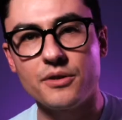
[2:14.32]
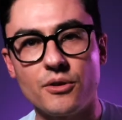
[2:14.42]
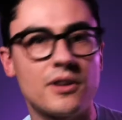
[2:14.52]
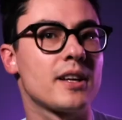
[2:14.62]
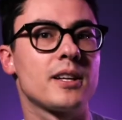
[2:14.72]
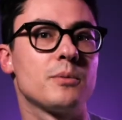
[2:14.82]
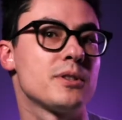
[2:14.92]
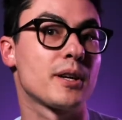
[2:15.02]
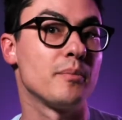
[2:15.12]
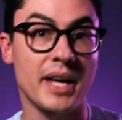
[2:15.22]
thought that it was
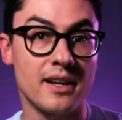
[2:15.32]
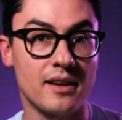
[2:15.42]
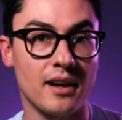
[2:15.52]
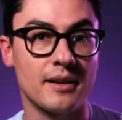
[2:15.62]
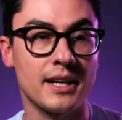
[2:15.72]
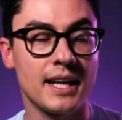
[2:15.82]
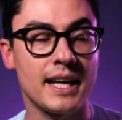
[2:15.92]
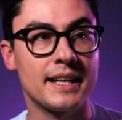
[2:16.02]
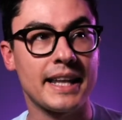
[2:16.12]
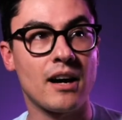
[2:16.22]
a competitor.
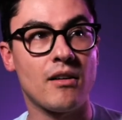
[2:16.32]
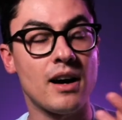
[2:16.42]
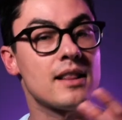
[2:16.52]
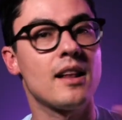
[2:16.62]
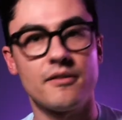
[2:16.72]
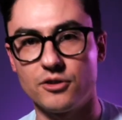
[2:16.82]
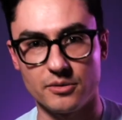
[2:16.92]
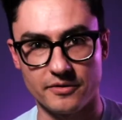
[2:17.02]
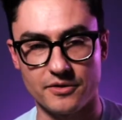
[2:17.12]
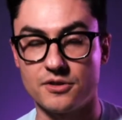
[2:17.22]
Now, I love
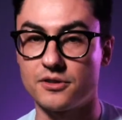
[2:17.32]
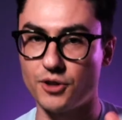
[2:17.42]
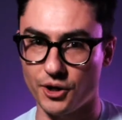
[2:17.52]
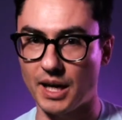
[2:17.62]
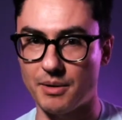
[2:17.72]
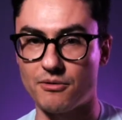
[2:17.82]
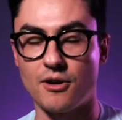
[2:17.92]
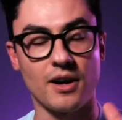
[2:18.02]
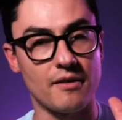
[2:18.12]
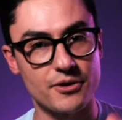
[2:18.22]
Lumafusion, don't get me
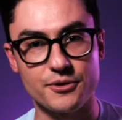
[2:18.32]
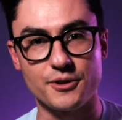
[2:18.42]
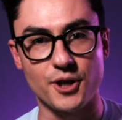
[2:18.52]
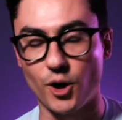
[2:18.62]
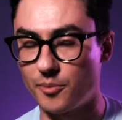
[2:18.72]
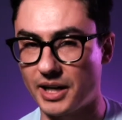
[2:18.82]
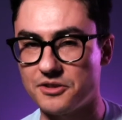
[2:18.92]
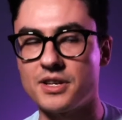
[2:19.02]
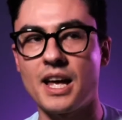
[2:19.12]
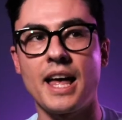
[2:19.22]
wrong. I've used it a whole
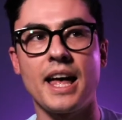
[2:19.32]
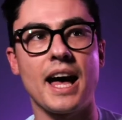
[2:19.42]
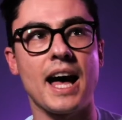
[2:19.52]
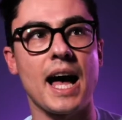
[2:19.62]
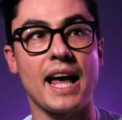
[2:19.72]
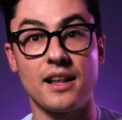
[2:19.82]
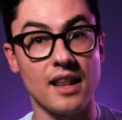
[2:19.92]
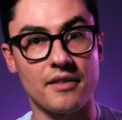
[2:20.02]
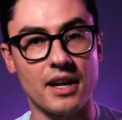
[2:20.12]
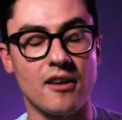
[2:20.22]
bunch. And I
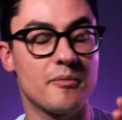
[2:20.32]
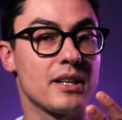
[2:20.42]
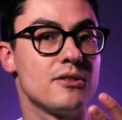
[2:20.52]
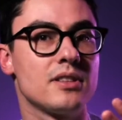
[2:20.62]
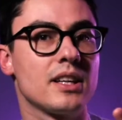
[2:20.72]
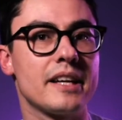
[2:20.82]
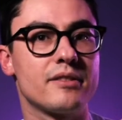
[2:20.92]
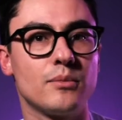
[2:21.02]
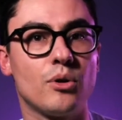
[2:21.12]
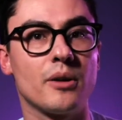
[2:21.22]
love it. I've been using it even
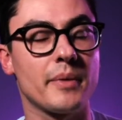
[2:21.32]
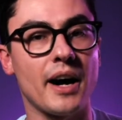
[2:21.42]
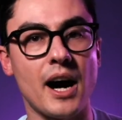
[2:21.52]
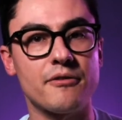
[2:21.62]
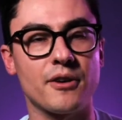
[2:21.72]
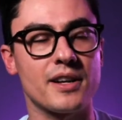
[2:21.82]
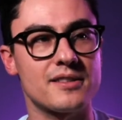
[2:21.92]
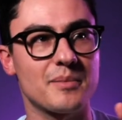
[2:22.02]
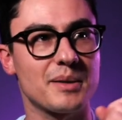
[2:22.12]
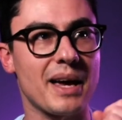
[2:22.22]
more on my iPhone as
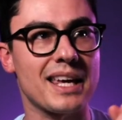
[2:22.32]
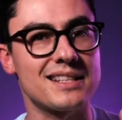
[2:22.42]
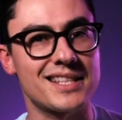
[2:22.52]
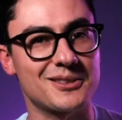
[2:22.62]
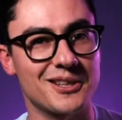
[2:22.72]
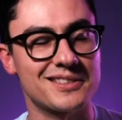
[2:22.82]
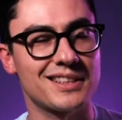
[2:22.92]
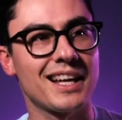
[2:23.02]
I've been making TikToks.